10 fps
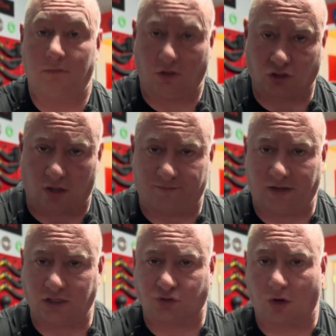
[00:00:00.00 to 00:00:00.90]
Assault
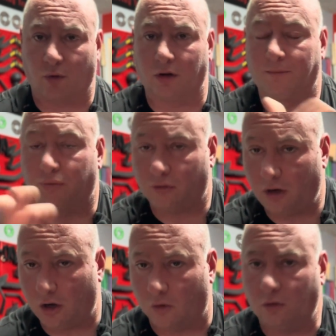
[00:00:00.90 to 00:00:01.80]
Fitness Rower
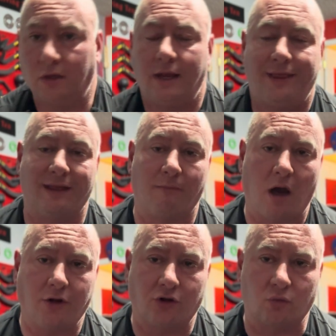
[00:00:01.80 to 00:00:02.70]
Pro, the
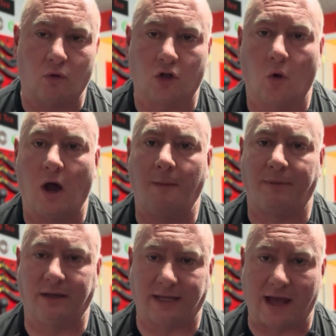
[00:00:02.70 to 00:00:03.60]
monitor will go up
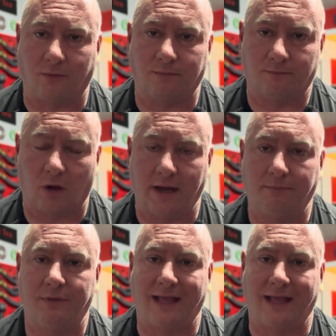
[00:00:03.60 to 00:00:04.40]
and down, right?